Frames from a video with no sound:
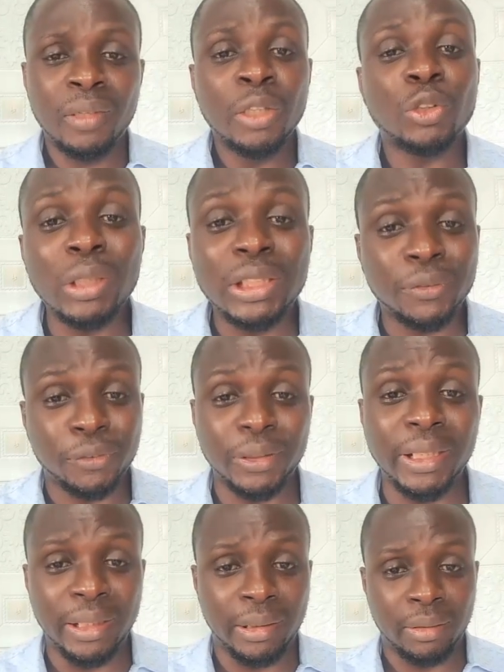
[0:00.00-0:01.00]
So it's
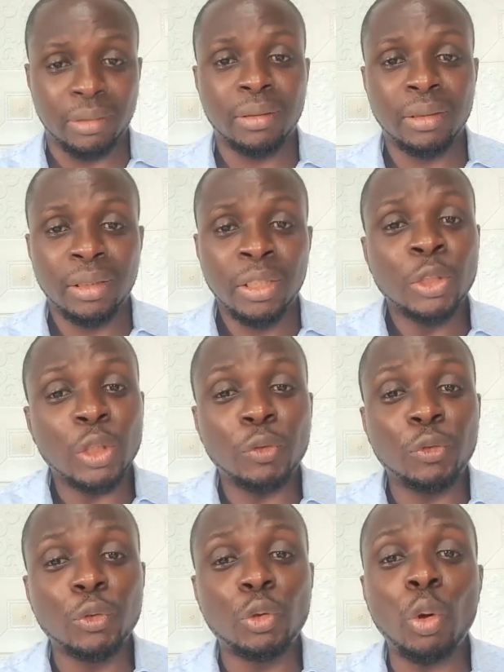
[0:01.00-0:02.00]
free. So
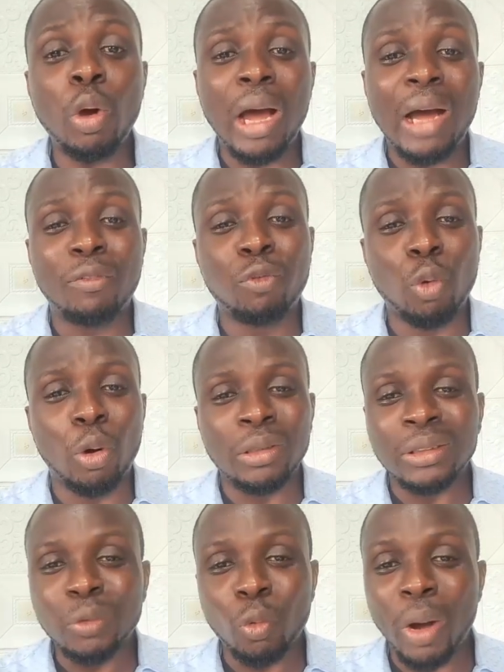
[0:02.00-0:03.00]
if you don't have
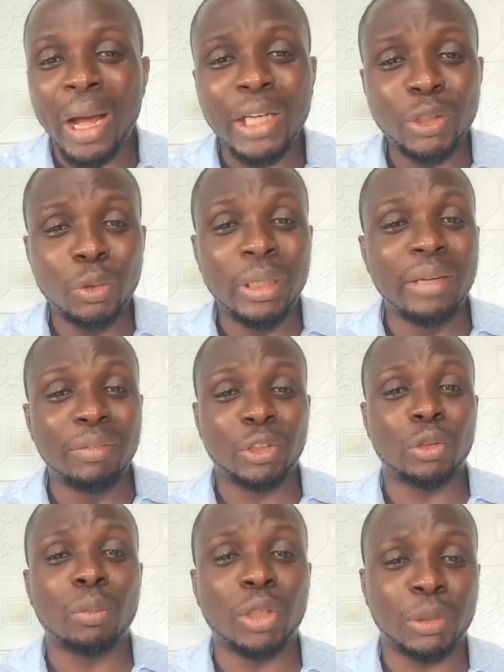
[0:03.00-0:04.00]
one, why are you leaving
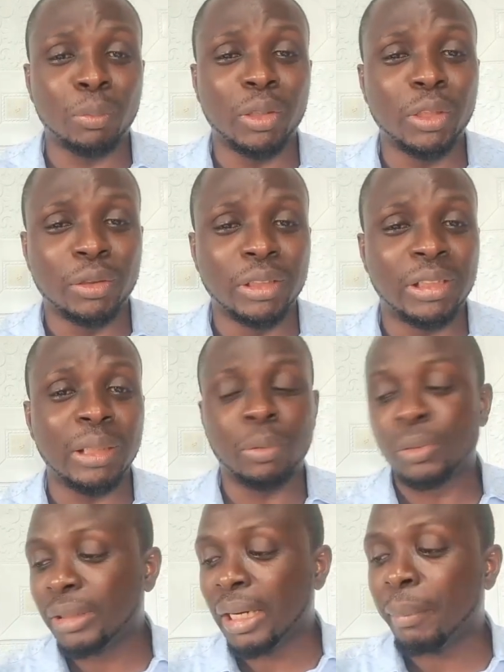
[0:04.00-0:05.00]
so much money on the
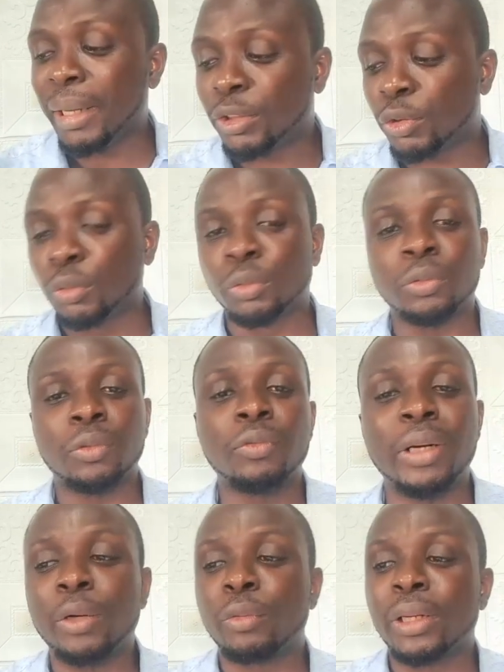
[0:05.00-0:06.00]
table? Number two,
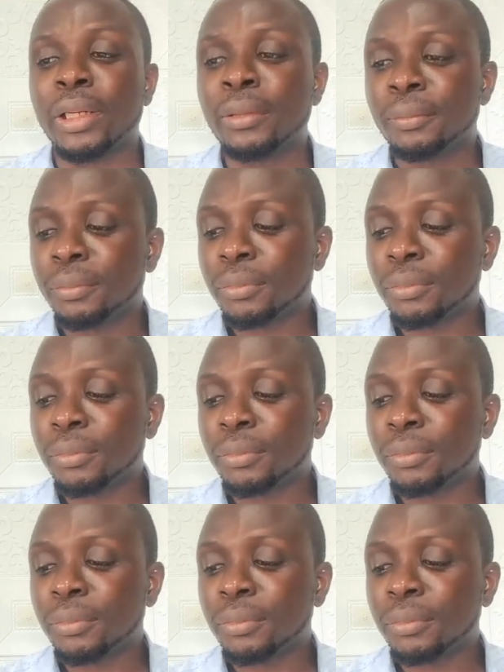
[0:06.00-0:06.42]
very quickly,